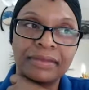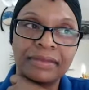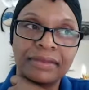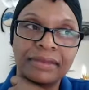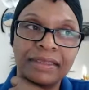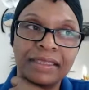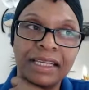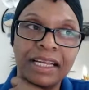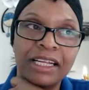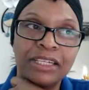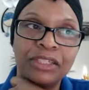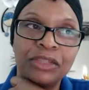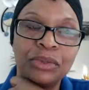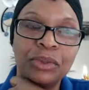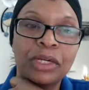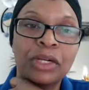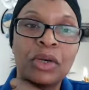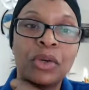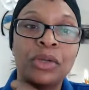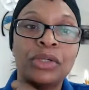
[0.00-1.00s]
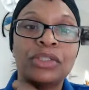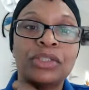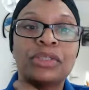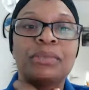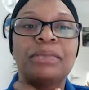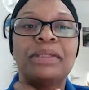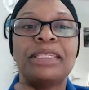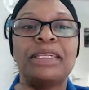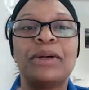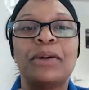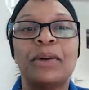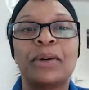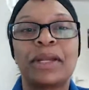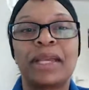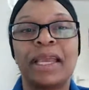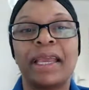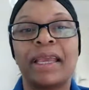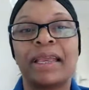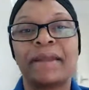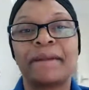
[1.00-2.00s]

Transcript: and you are going to be okay.